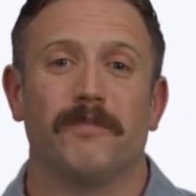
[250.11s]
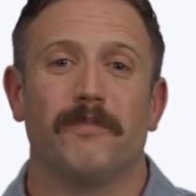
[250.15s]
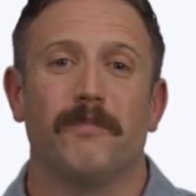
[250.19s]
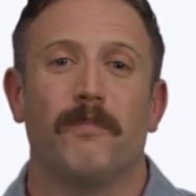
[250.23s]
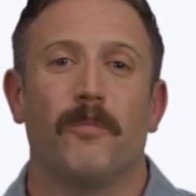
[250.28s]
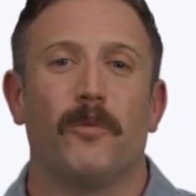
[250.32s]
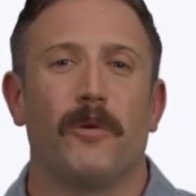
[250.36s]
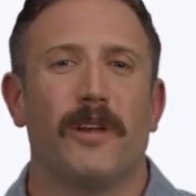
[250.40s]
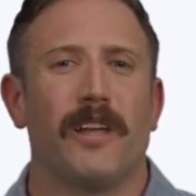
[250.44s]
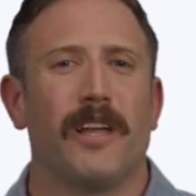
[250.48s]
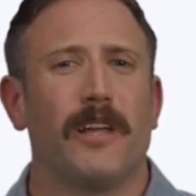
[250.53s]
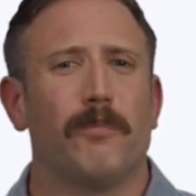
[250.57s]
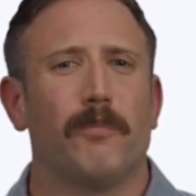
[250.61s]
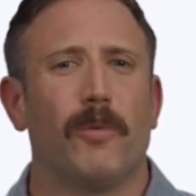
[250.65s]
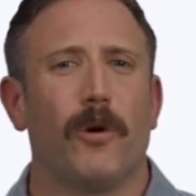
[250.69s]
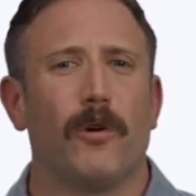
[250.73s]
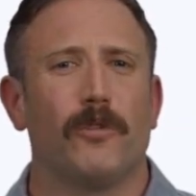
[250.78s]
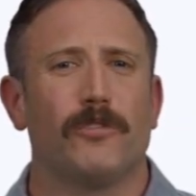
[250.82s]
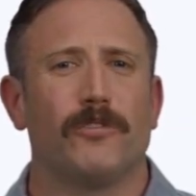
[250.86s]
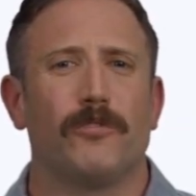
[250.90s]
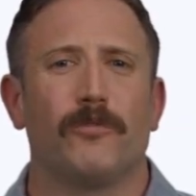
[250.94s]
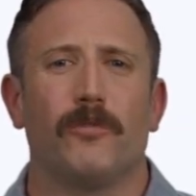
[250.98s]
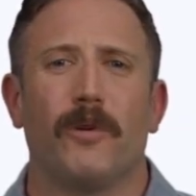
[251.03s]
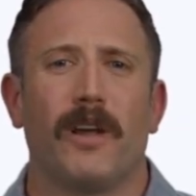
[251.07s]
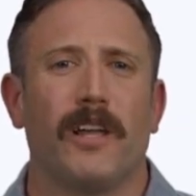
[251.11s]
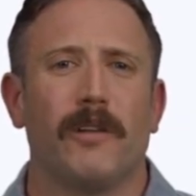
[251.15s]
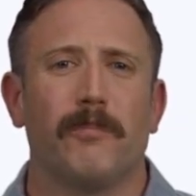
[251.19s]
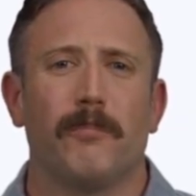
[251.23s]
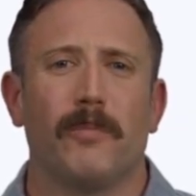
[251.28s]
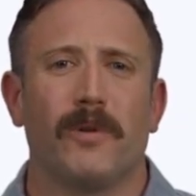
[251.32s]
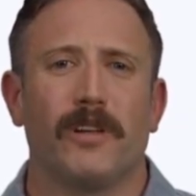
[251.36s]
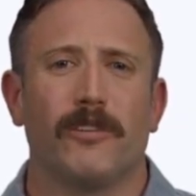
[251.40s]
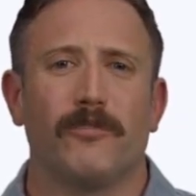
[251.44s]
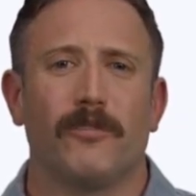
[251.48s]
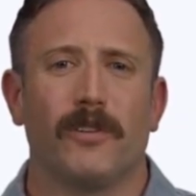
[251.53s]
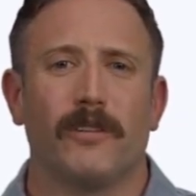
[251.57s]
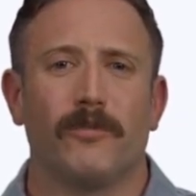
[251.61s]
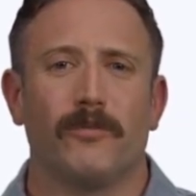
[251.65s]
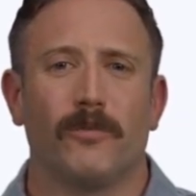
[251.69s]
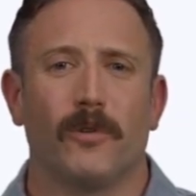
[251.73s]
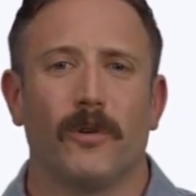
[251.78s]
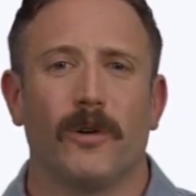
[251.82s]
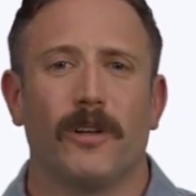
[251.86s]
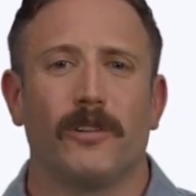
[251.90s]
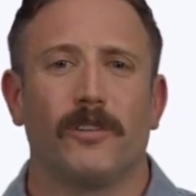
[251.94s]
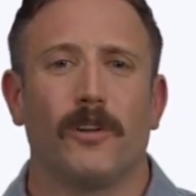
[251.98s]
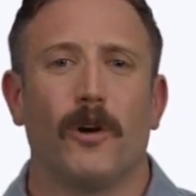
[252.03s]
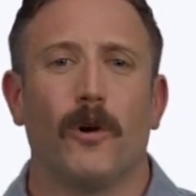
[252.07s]
pre- and post-flight briefing
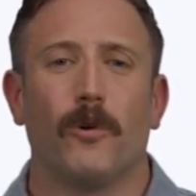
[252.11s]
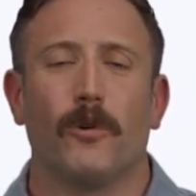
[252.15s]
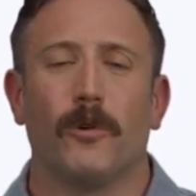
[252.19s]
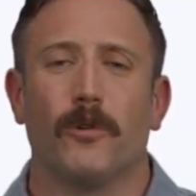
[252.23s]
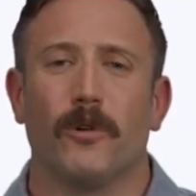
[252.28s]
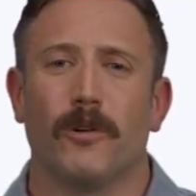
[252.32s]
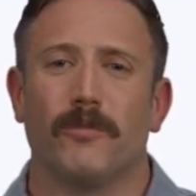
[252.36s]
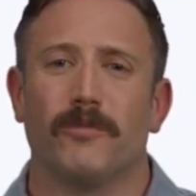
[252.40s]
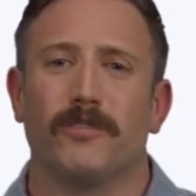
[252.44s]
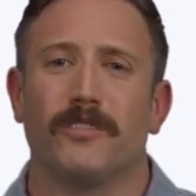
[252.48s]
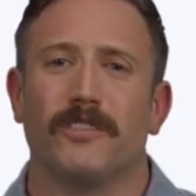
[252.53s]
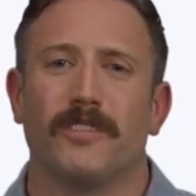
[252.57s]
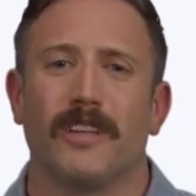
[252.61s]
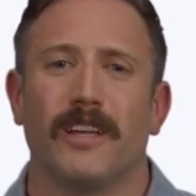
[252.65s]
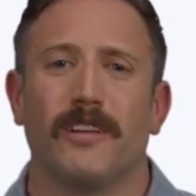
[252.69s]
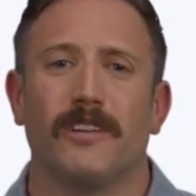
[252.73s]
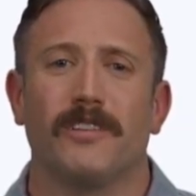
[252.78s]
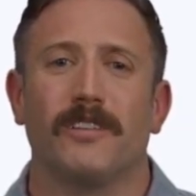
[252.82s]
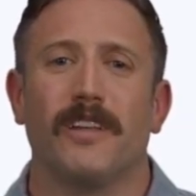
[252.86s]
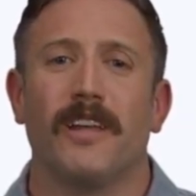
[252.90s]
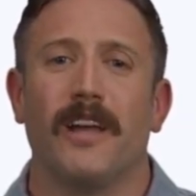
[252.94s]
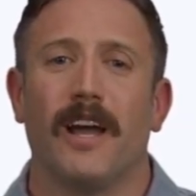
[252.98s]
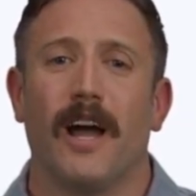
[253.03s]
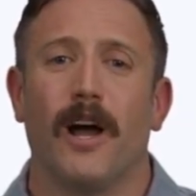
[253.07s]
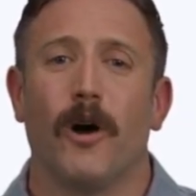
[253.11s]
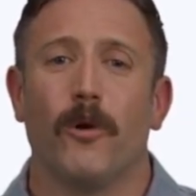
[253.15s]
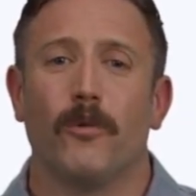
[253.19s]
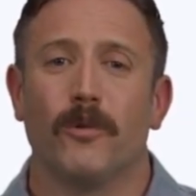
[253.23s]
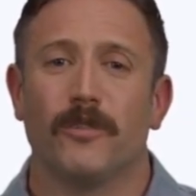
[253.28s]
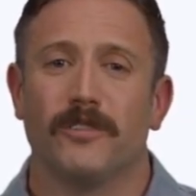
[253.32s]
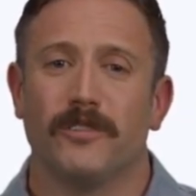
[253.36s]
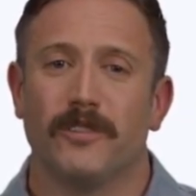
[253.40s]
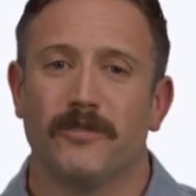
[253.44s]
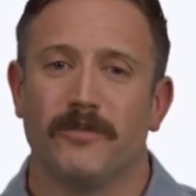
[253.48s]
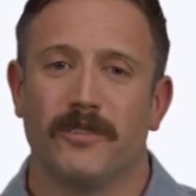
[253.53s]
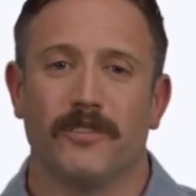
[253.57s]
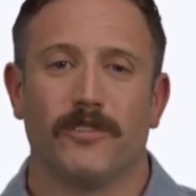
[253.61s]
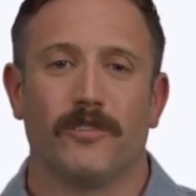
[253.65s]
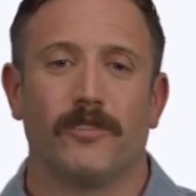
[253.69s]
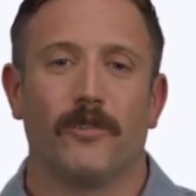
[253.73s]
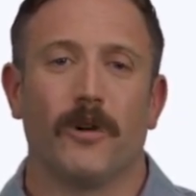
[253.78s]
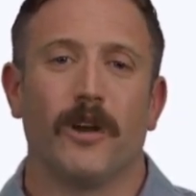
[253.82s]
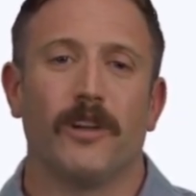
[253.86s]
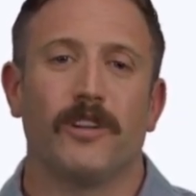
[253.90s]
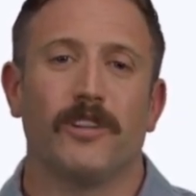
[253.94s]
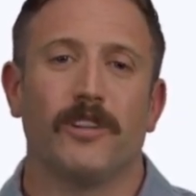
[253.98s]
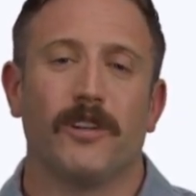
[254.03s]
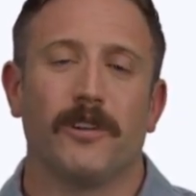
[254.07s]
for a total of 60 hours of
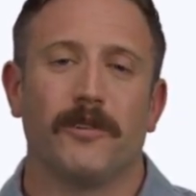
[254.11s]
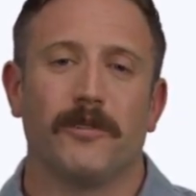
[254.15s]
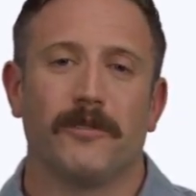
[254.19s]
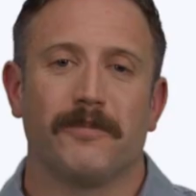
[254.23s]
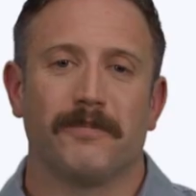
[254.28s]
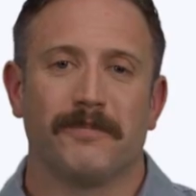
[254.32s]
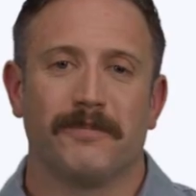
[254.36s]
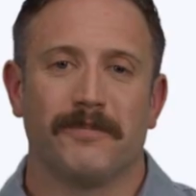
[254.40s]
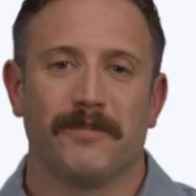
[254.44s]
instruction,